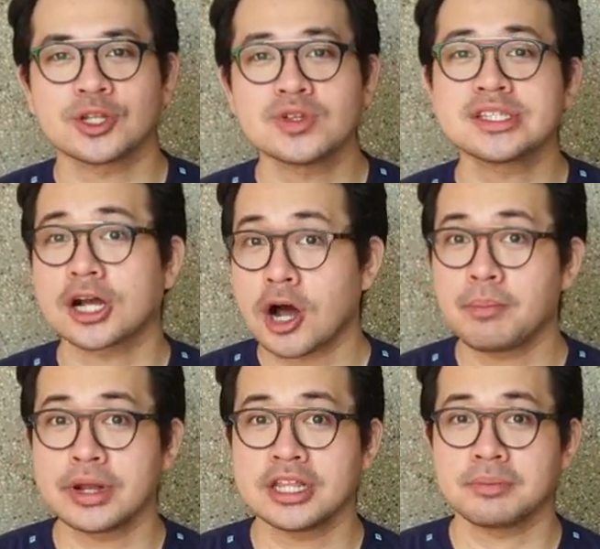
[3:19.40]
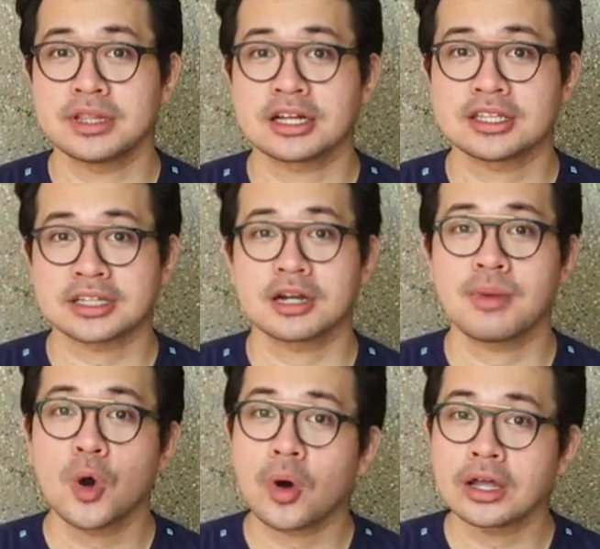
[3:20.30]
dun sa company na
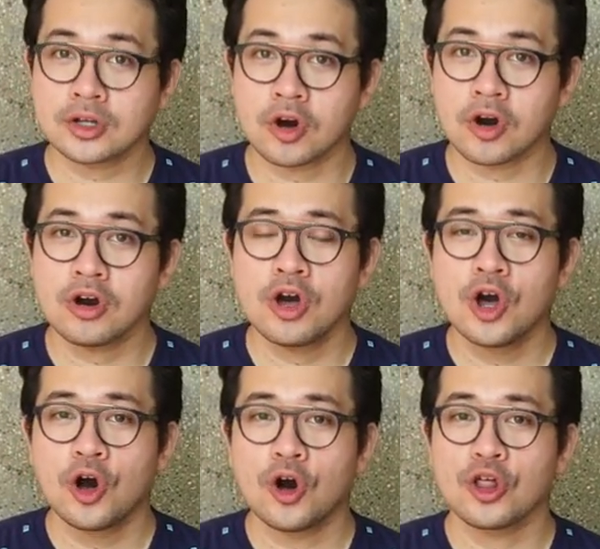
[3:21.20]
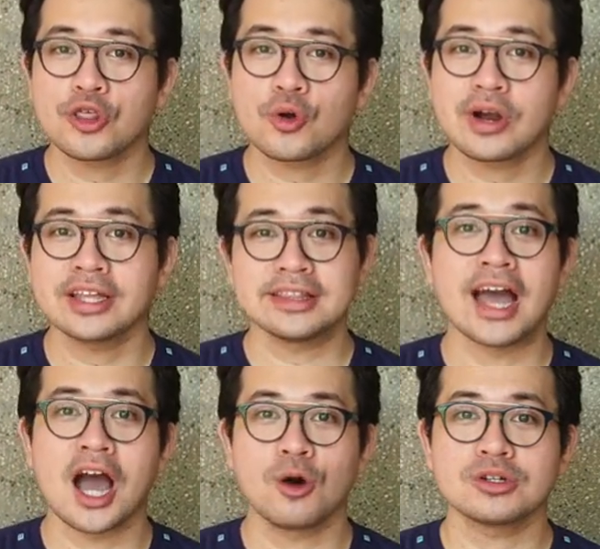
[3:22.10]
pinagtatrabahuan ko. Although right
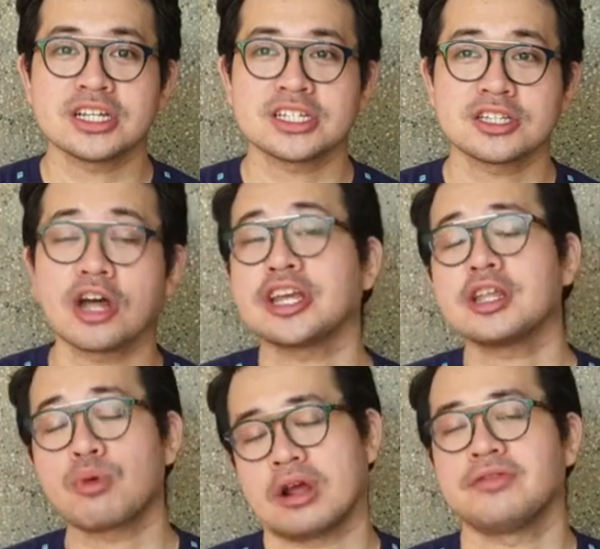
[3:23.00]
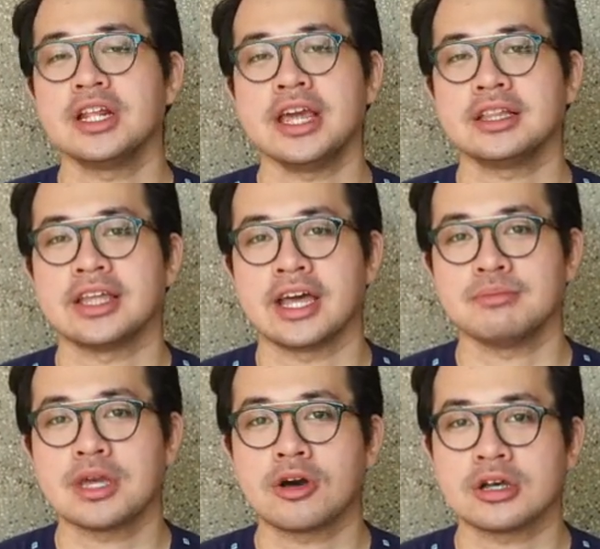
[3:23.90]
now, she's not anymore
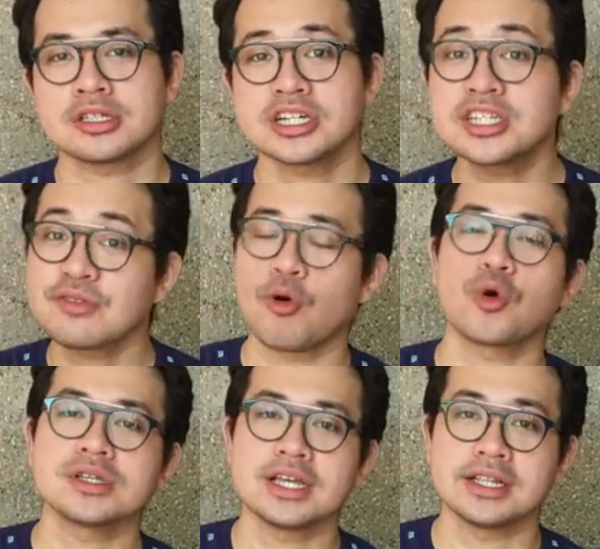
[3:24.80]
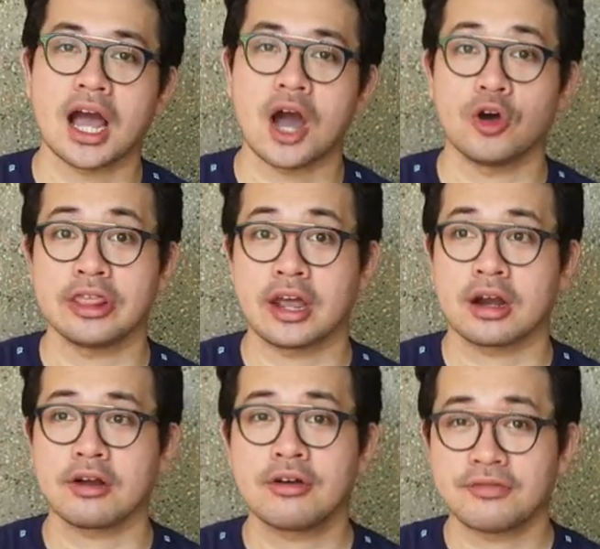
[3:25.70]
affiliated because she's focusing na on
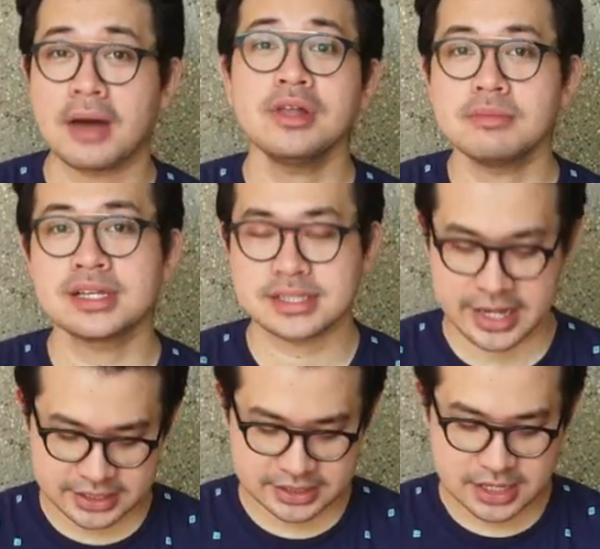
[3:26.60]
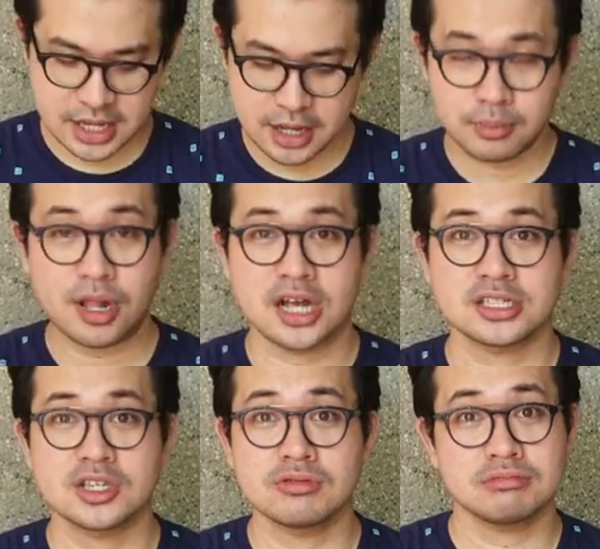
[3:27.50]
their family business
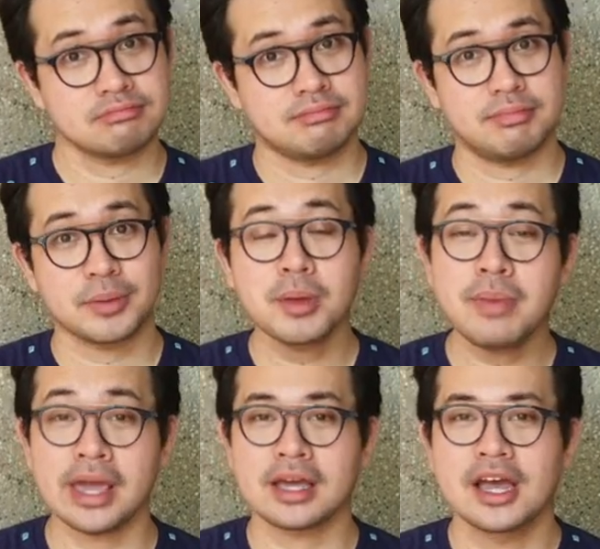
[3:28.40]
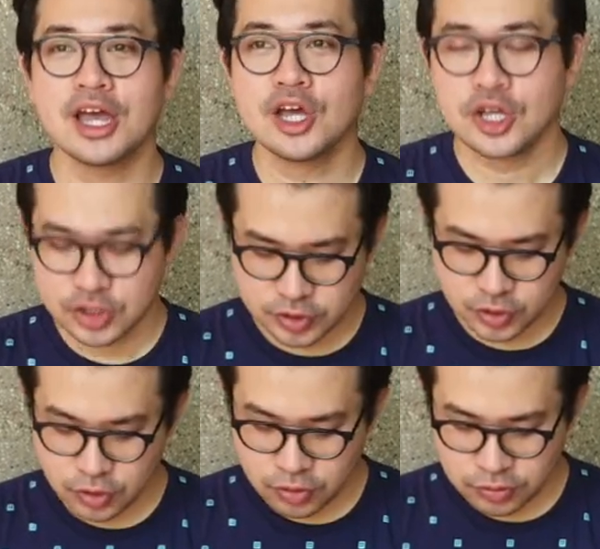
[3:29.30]
plus yung pagbibake. So